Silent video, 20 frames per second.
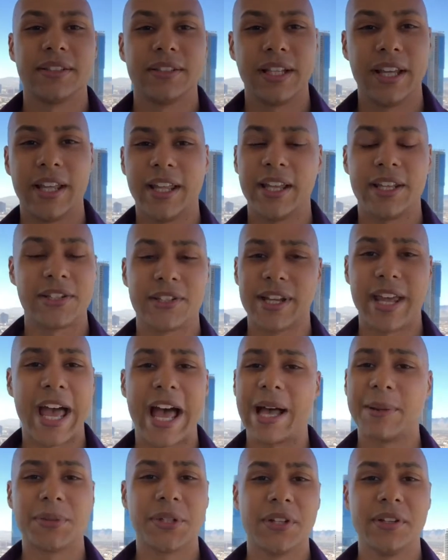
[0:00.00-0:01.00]
That has
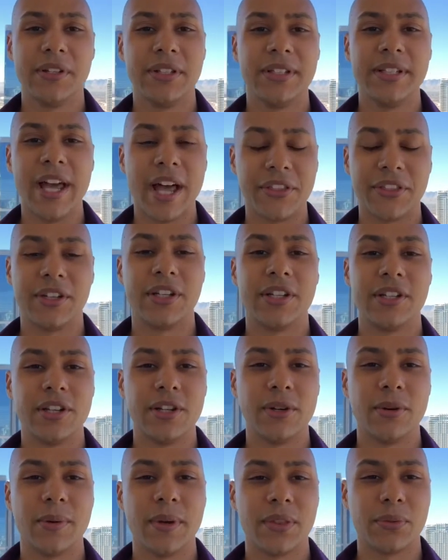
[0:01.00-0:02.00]
absolutely nothing to
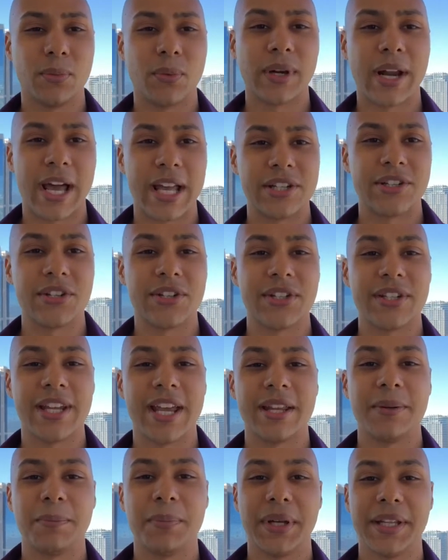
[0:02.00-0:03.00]
do with what I just
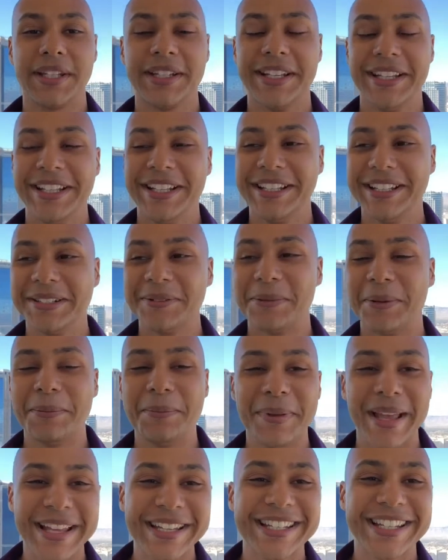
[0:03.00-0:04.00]
said, but
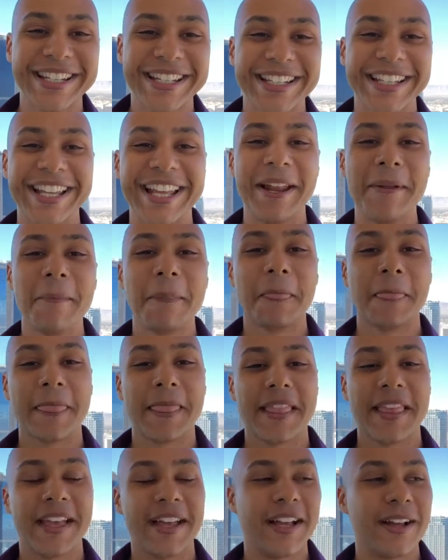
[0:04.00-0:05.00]
basically
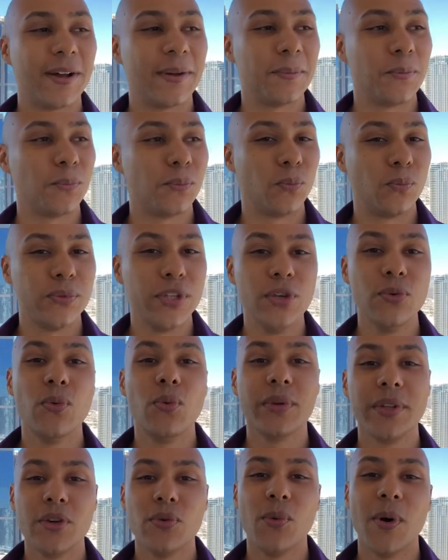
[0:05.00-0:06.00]

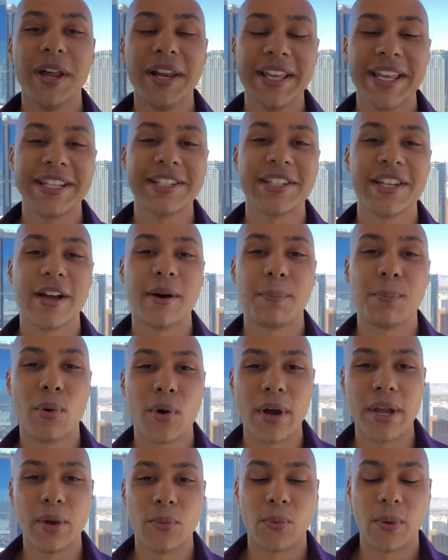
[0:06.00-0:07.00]
you want to get to a
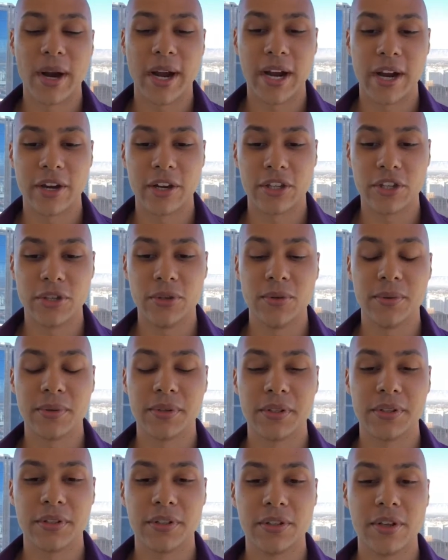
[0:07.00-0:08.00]
point where you
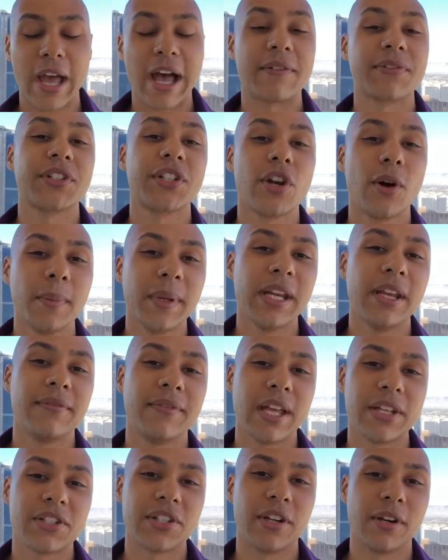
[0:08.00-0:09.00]
have so many
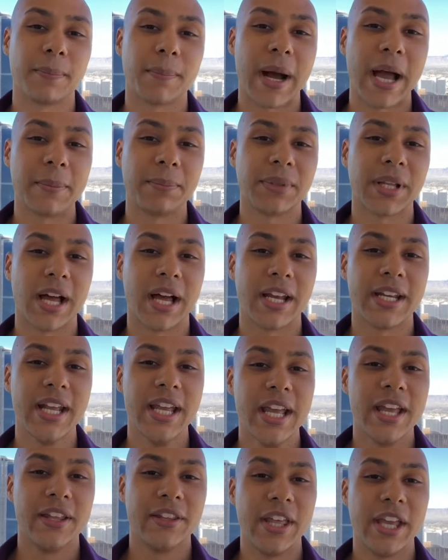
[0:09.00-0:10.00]
events in your pipeline
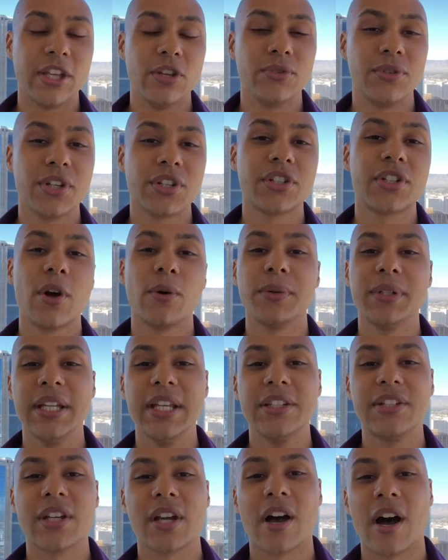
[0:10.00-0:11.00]
that you just don't
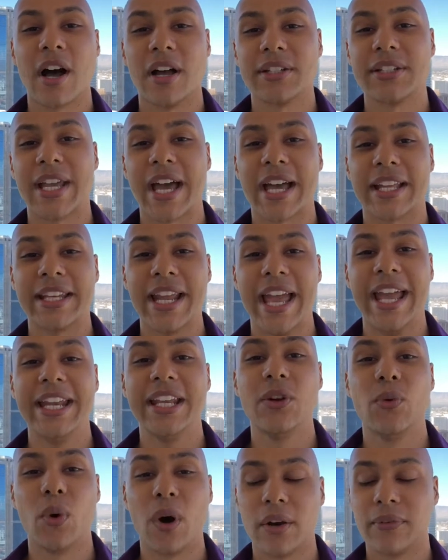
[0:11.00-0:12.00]
need to contact
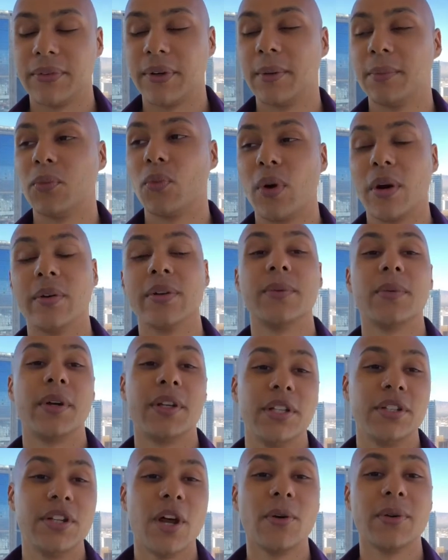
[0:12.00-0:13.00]
any one of them,
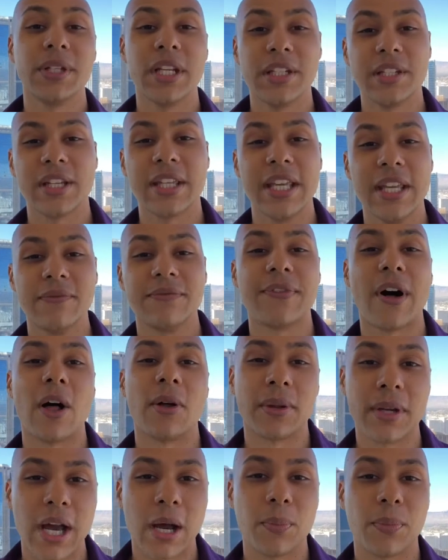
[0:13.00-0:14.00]
where you don't need to keep
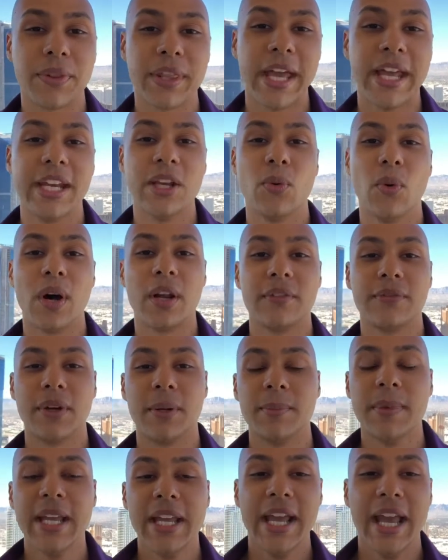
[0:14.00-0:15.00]
following up with any one of
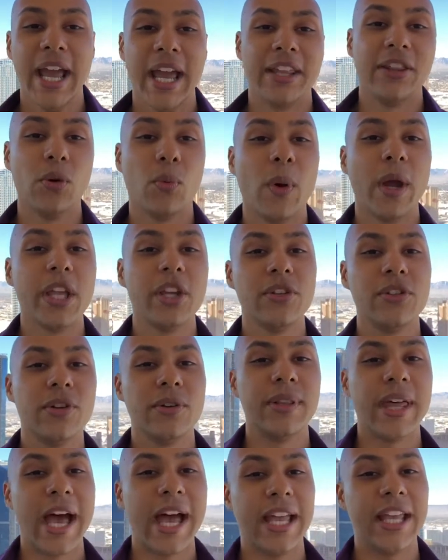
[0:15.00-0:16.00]
them. And the way you
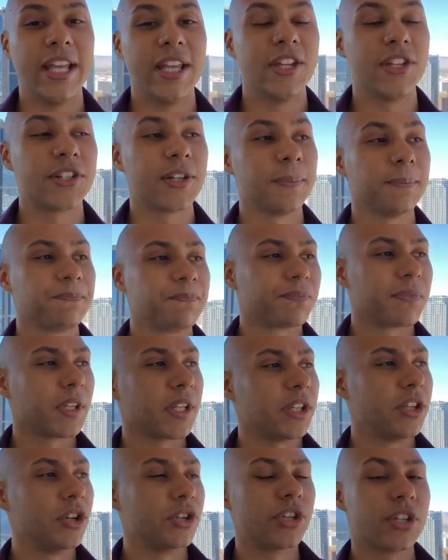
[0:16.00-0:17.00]
do that is
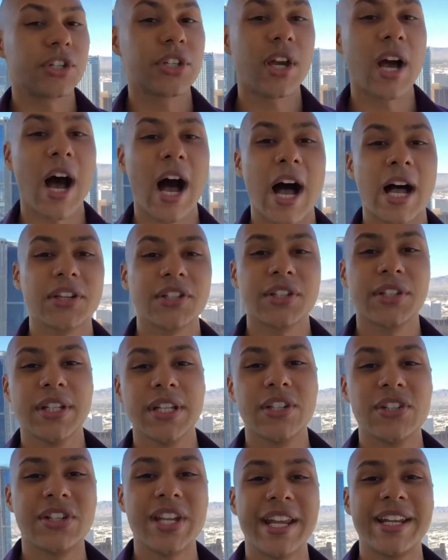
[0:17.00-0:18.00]
you're just
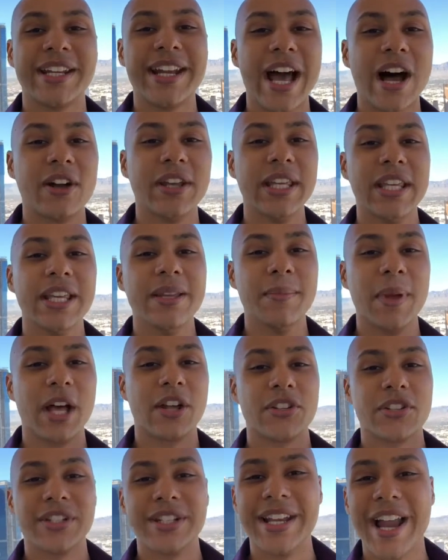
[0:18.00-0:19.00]
constantly sending out
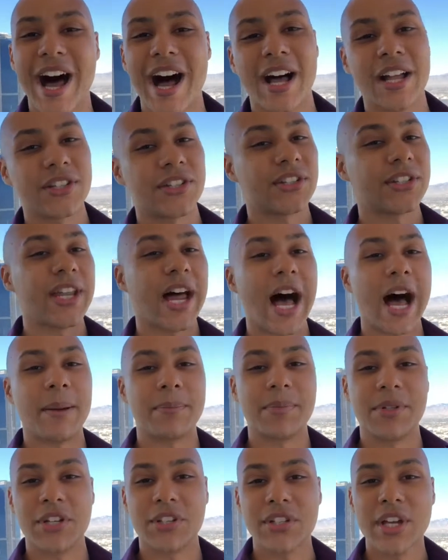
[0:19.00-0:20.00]
emails
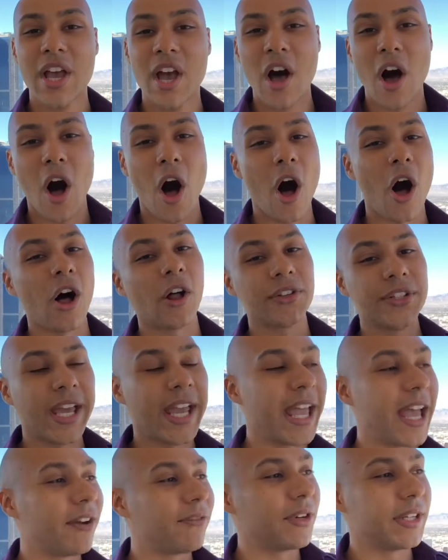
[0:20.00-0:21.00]
nonstop, just all
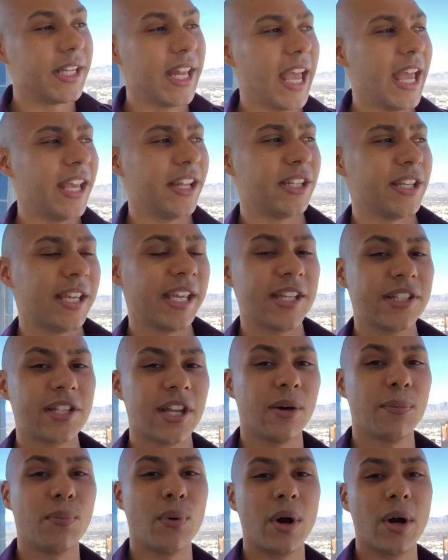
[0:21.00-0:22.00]
day every day, and you get
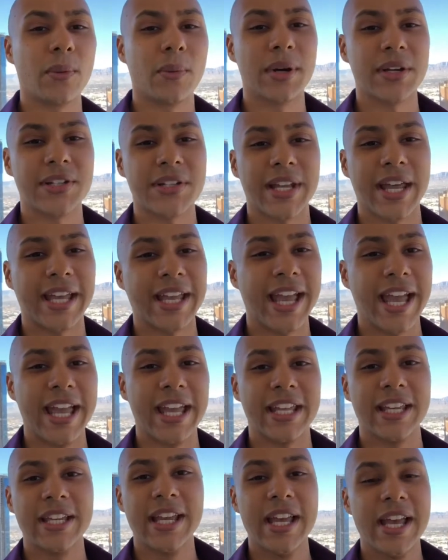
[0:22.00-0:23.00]
to a point where it's like,
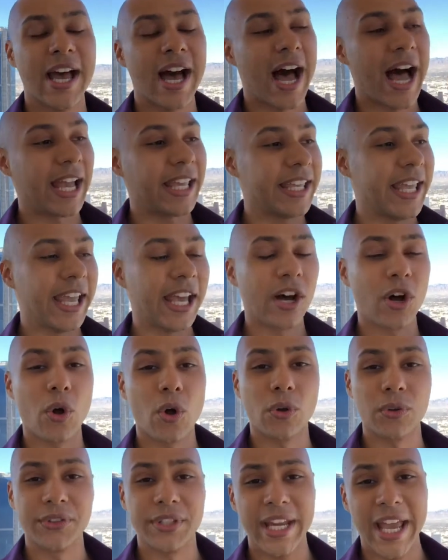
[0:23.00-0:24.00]
hey, I can't
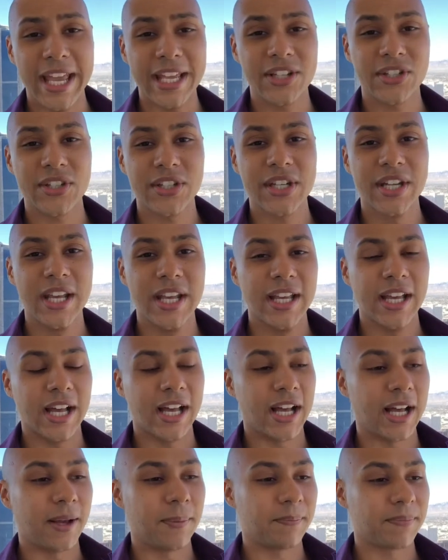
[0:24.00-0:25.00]
hold dates.
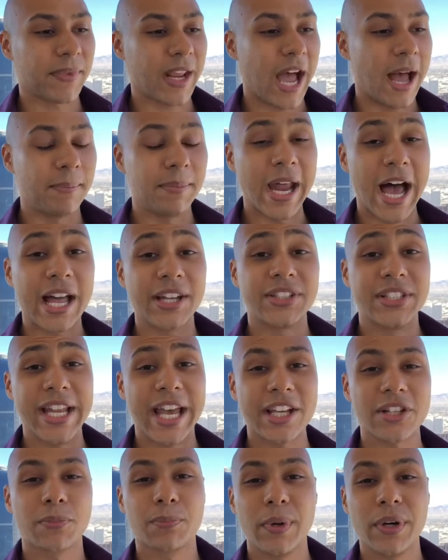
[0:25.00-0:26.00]
I'm not
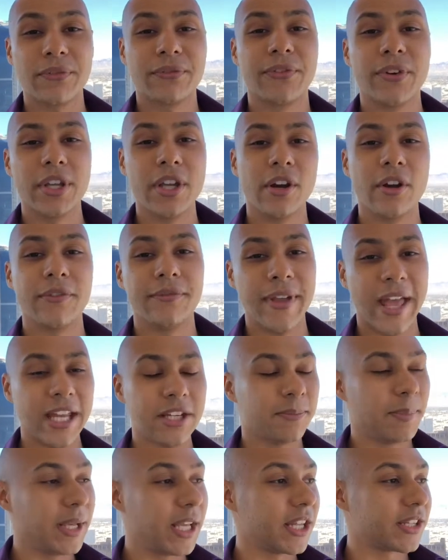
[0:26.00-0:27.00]
desperate for your
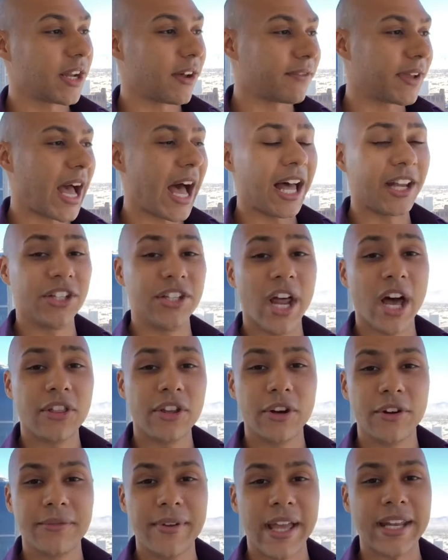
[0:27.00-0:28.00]
event because I've got
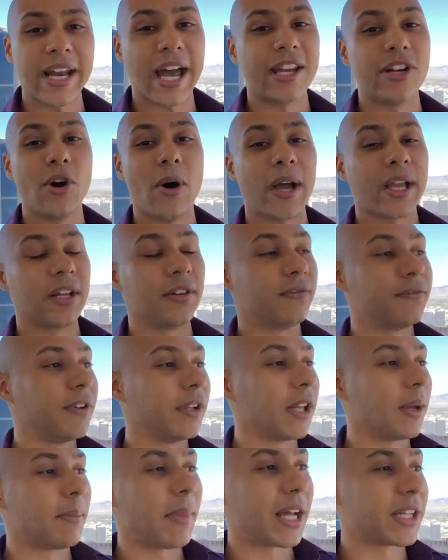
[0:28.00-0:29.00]
another event. I know I can
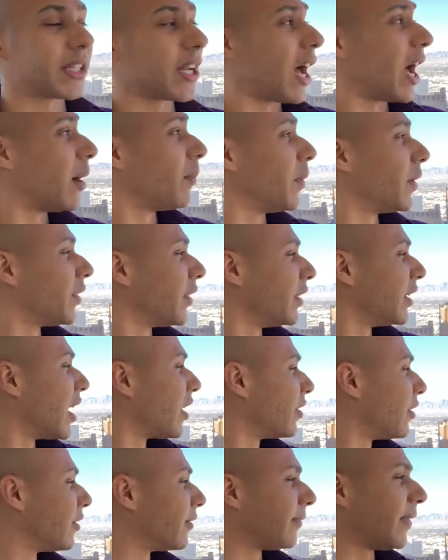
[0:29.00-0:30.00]
fill up my time with
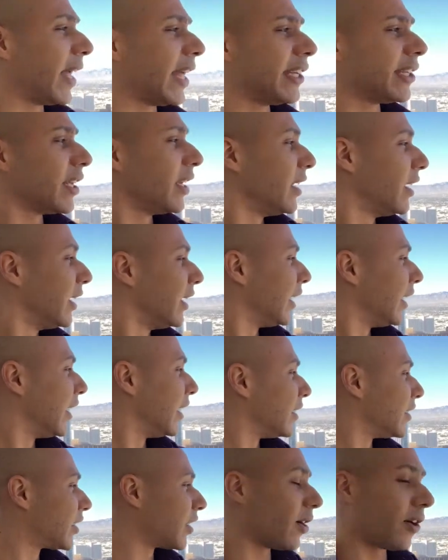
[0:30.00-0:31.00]
another event.
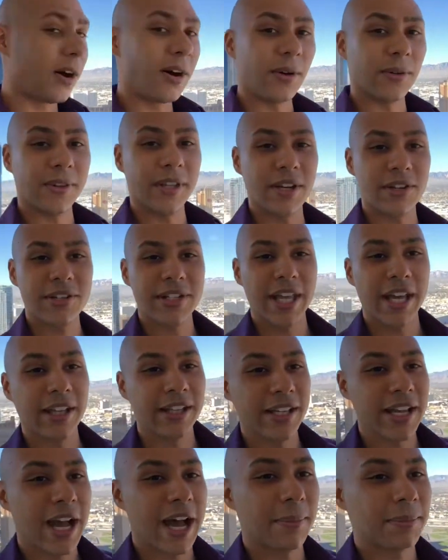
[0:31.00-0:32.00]
And so, oh, there's the
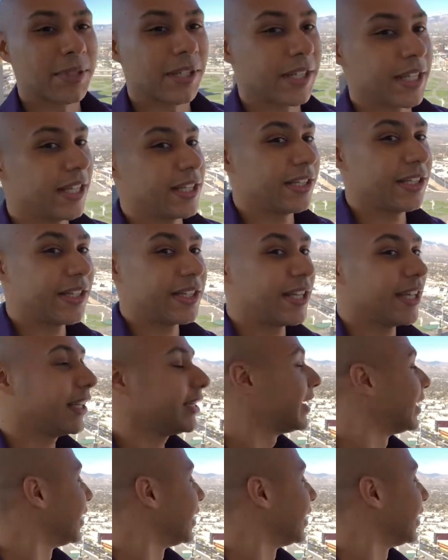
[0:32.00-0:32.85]
helicopter. Can you see it?